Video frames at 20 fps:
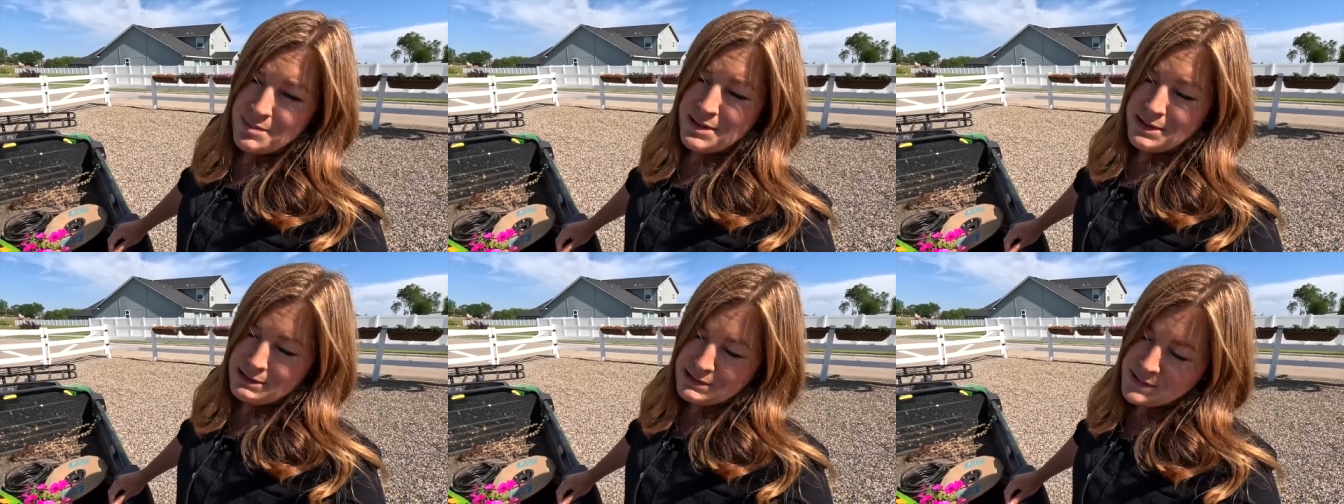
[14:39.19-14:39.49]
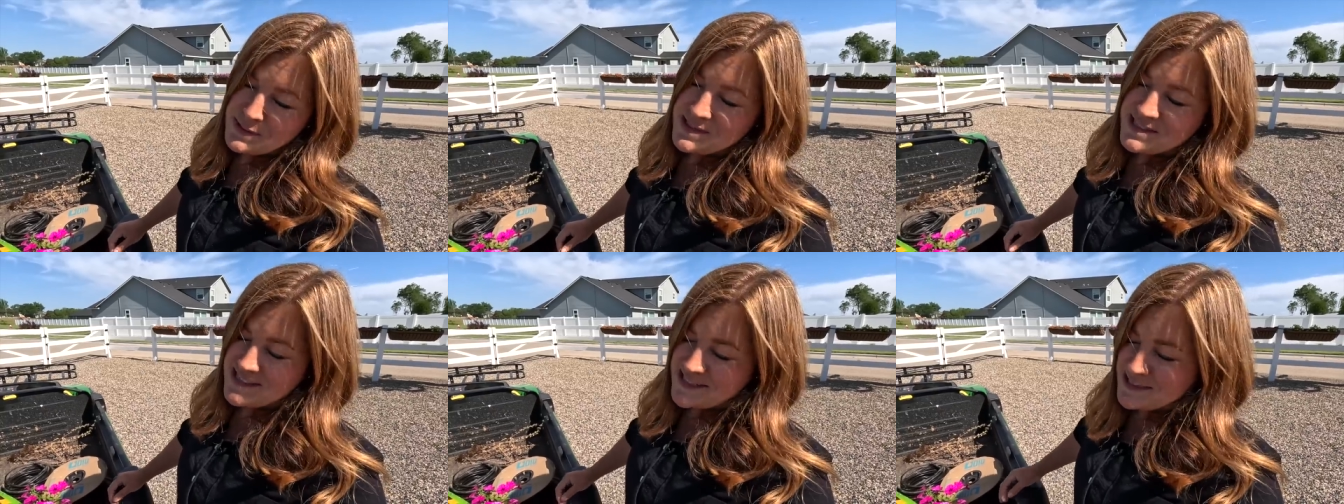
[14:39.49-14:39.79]

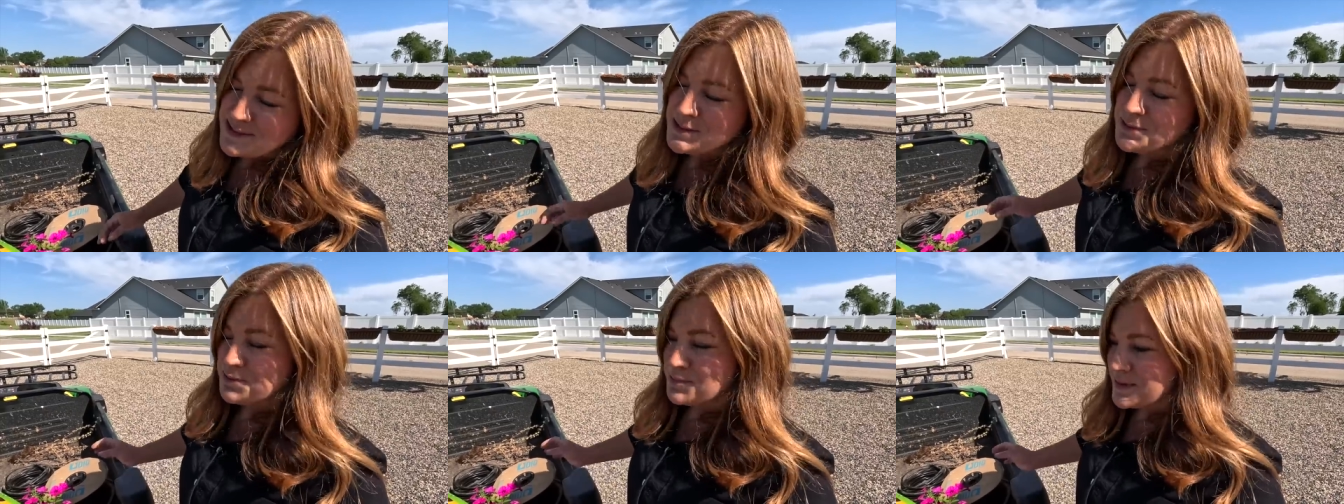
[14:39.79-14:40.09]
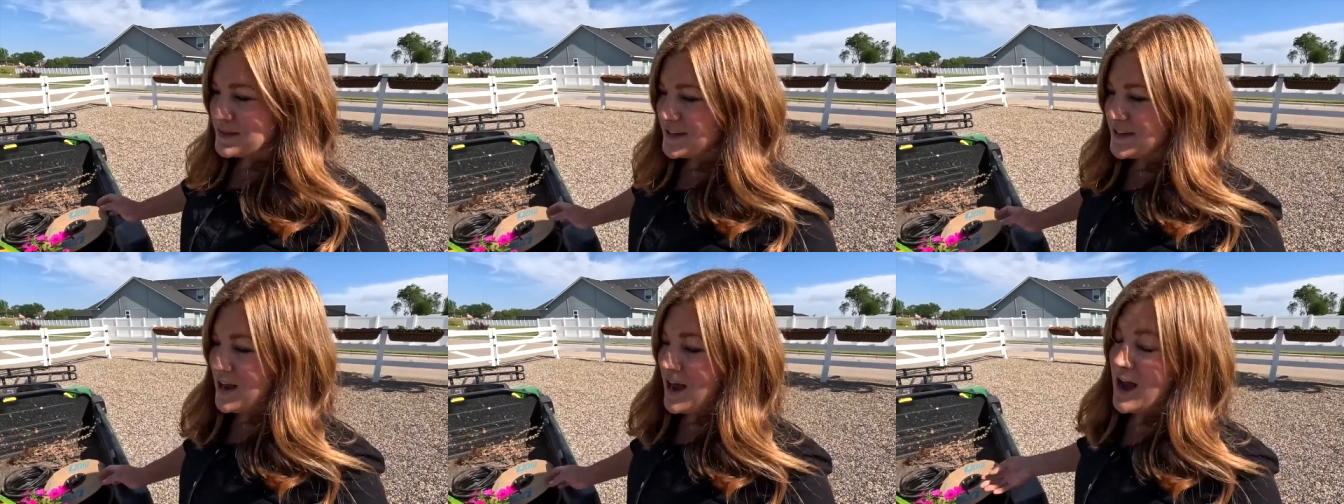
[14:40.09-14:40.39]
emitters once it gets
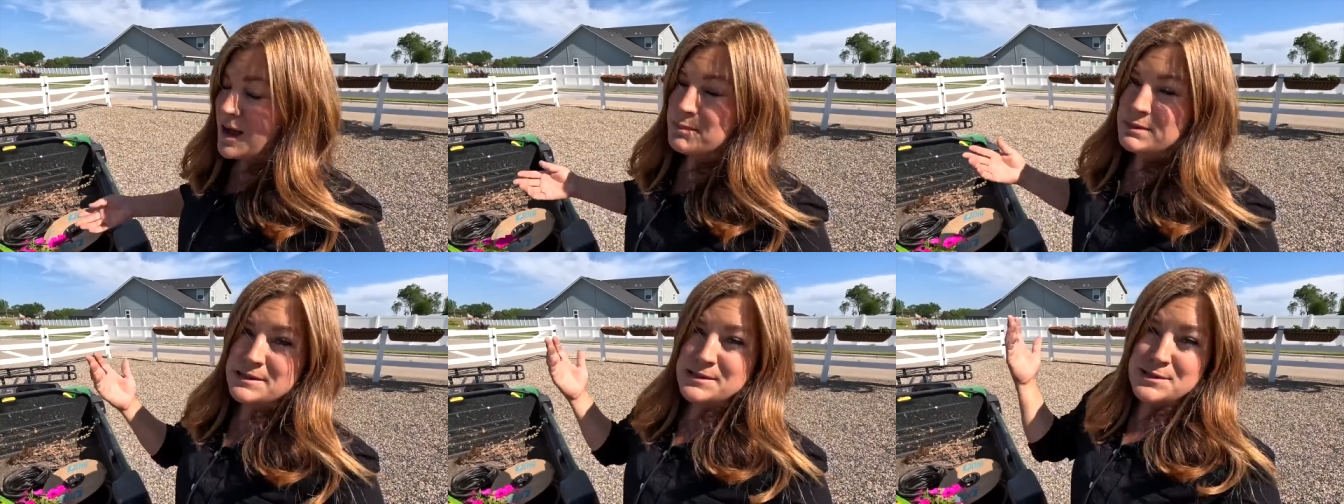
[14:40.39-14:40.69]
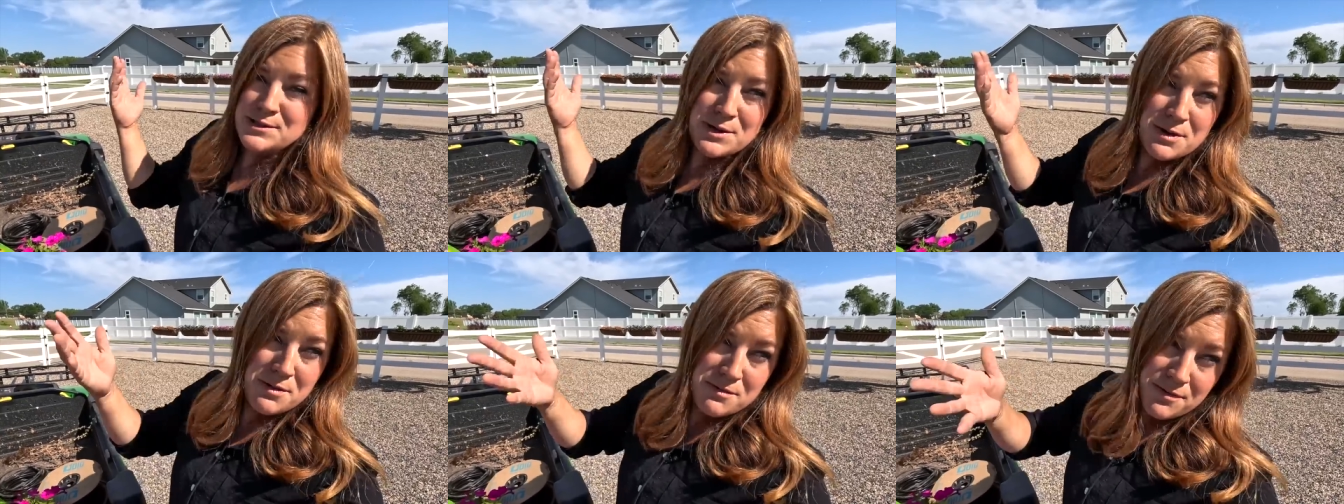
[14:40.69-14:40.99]
really hot but
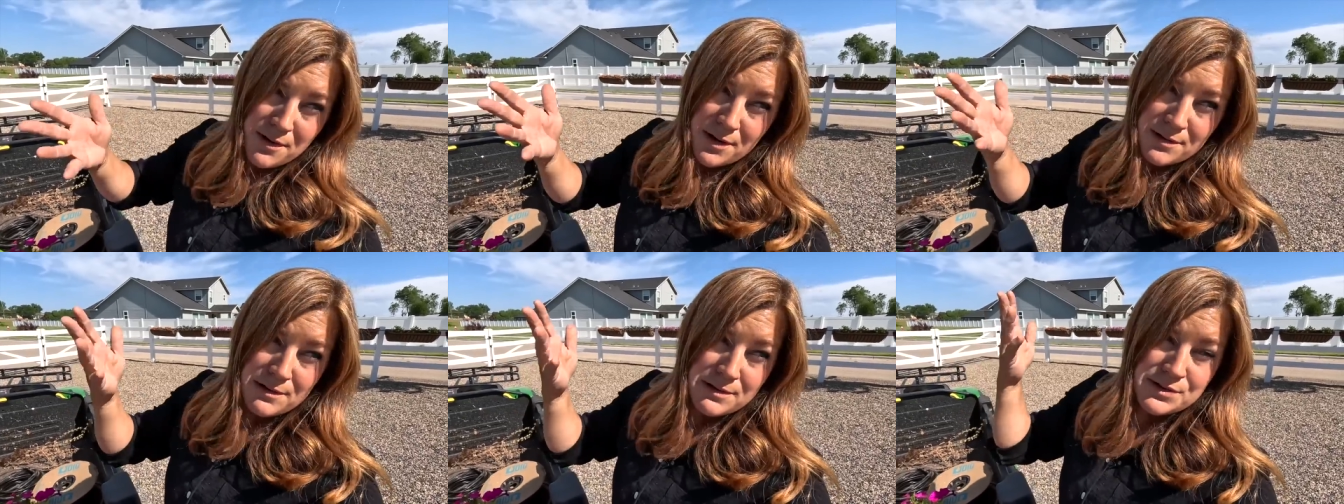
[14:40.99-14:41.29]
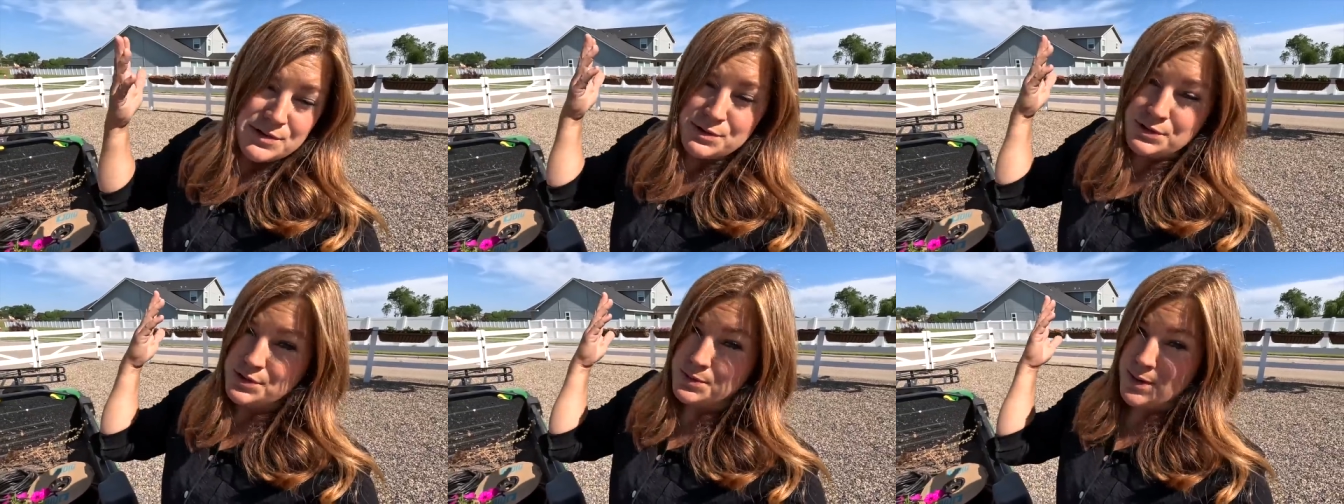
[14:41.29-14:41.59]
so far those
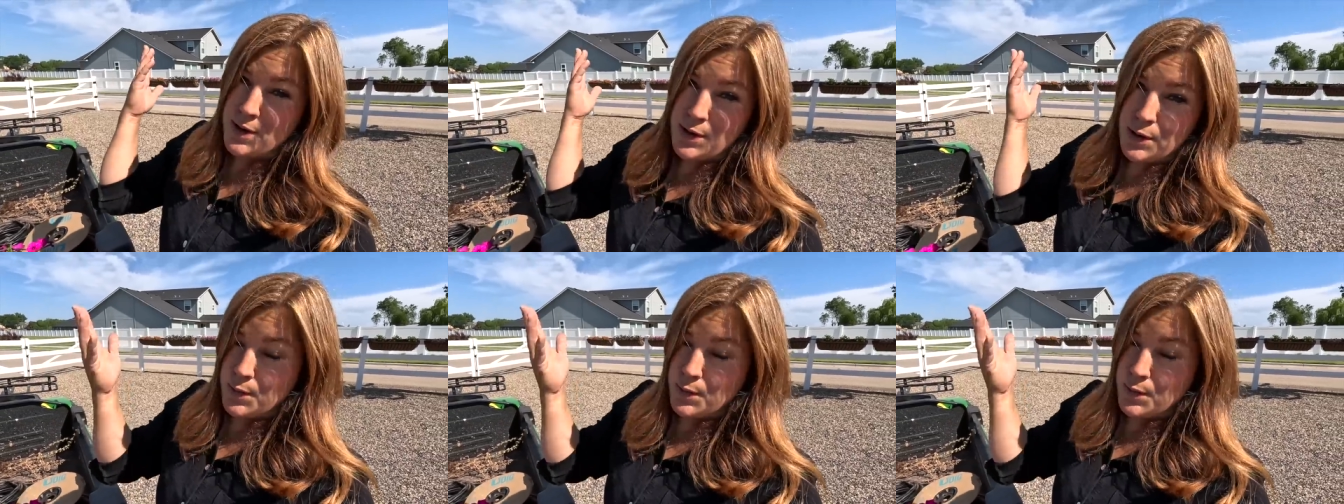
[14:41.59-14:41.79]
are doing